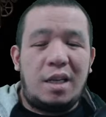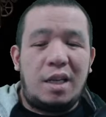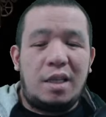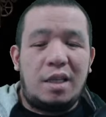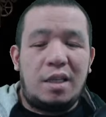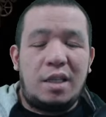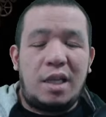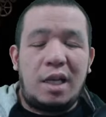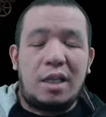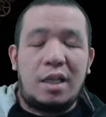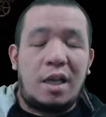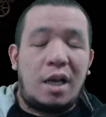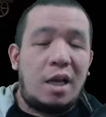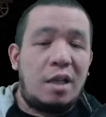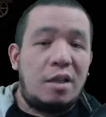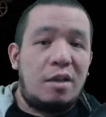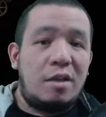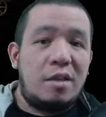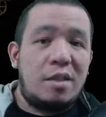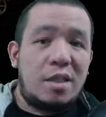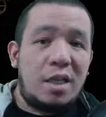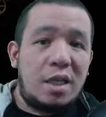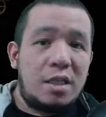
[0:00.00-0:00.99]
that
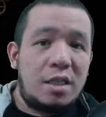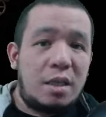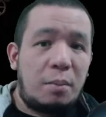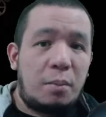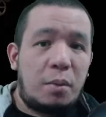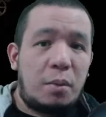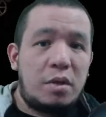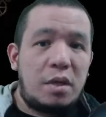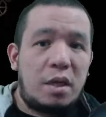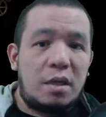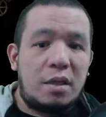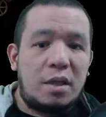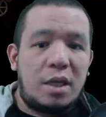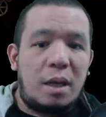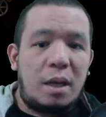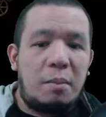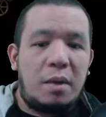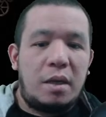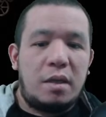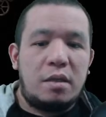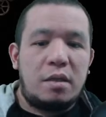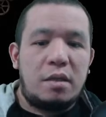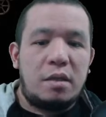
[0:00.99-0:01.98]
other 60%
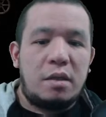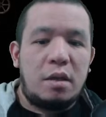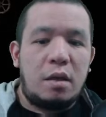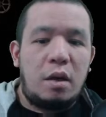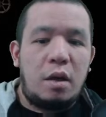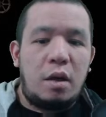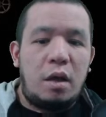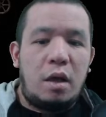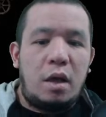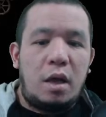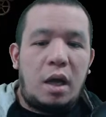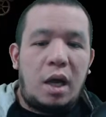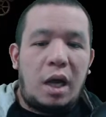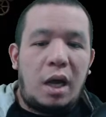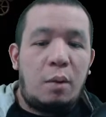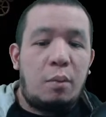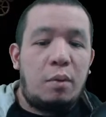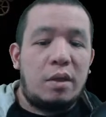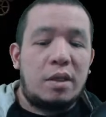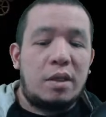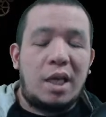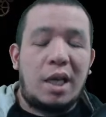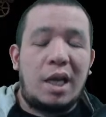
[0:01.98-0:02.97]
damage I
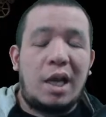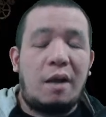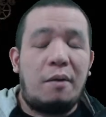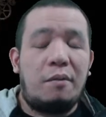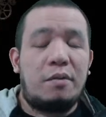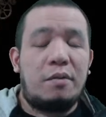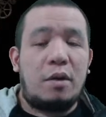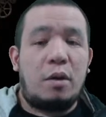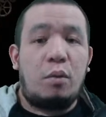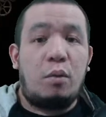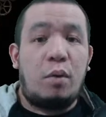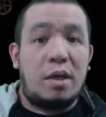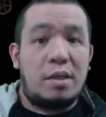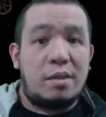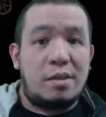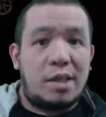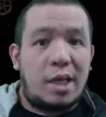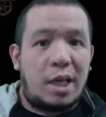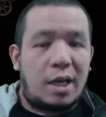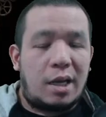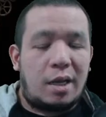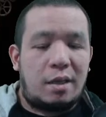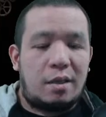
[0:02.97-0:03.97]
will take after 1
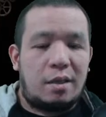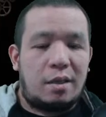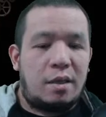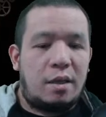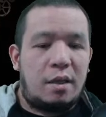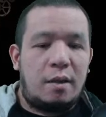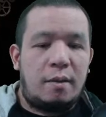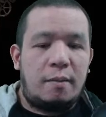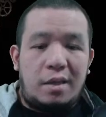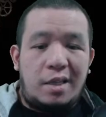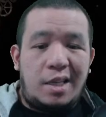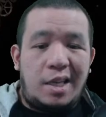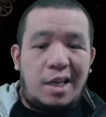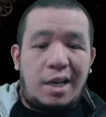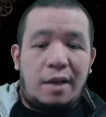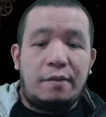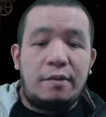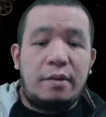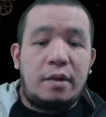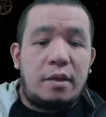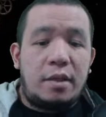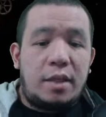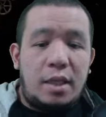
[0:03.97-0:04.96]
second. Then
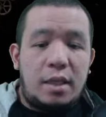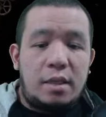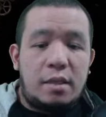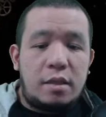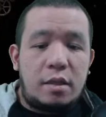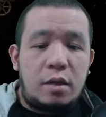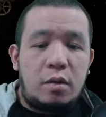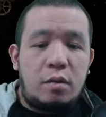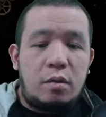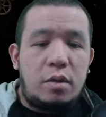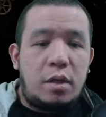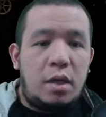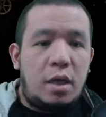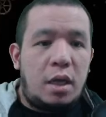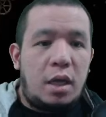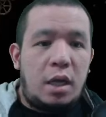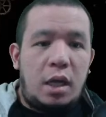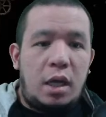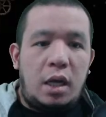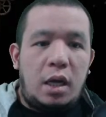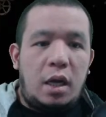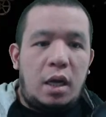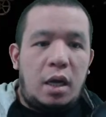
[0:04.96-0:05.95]
after this node,
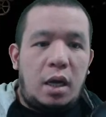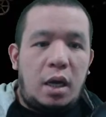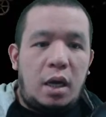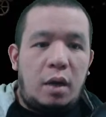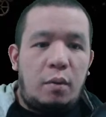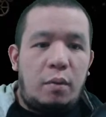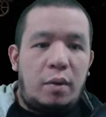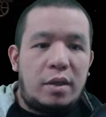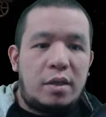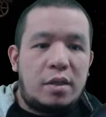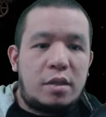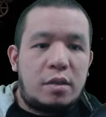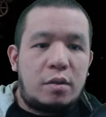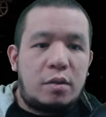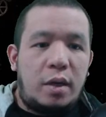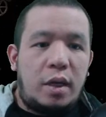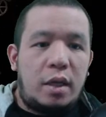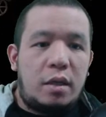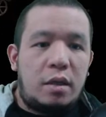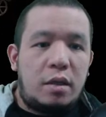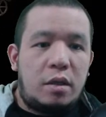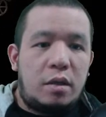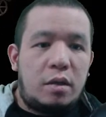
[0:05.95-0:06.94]
I went
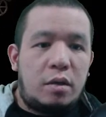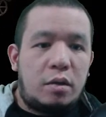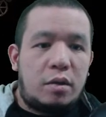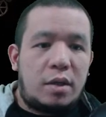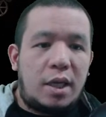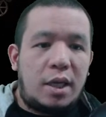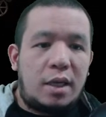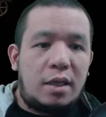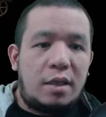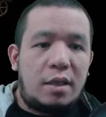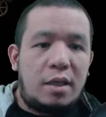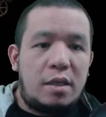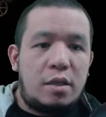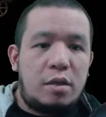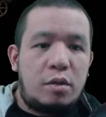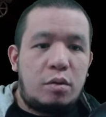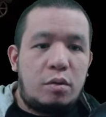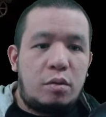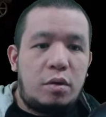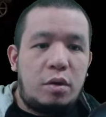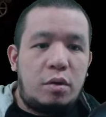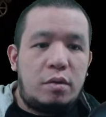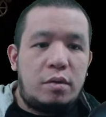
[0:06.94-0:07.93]
straight to take these
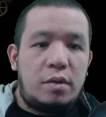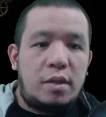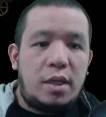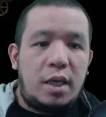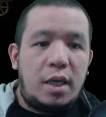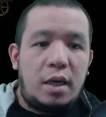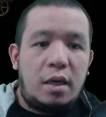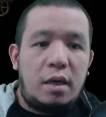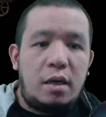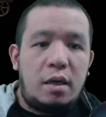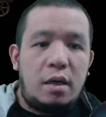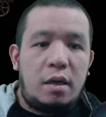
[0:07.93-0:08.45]
two nodes here